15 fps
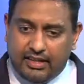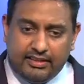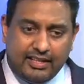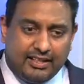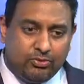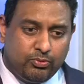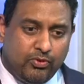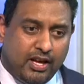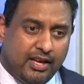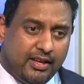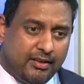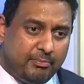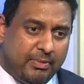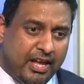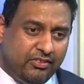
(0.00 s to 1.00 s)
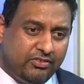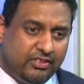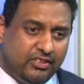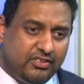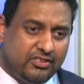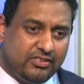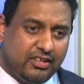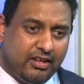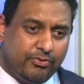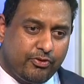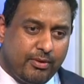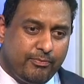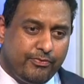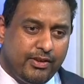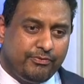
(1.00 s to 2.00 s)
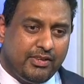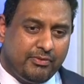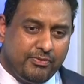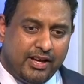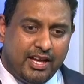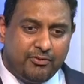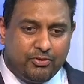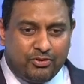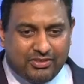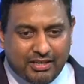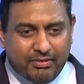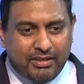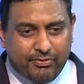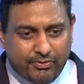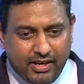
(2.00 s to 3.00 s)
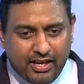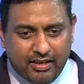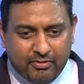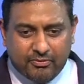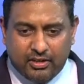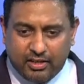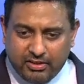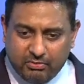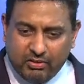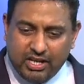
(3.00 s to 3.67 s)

And that's why patients from 55 to 75,